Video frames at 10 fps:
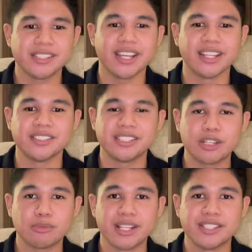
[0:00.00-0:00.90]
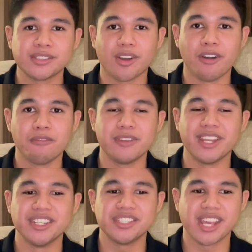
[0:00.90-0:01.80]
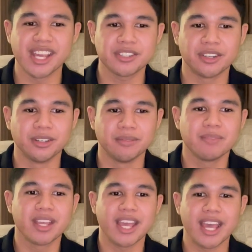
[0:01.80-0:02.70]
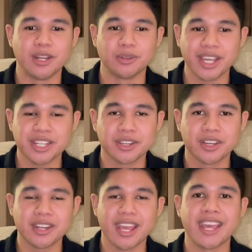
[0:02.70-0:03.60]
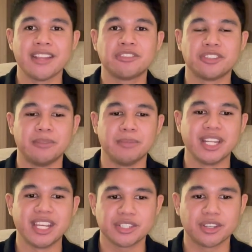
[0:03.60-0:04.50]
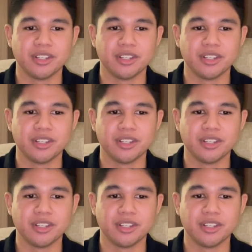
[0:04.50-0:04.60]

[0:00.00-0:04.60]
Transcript: in the sequence of initiation, elongation, and termination.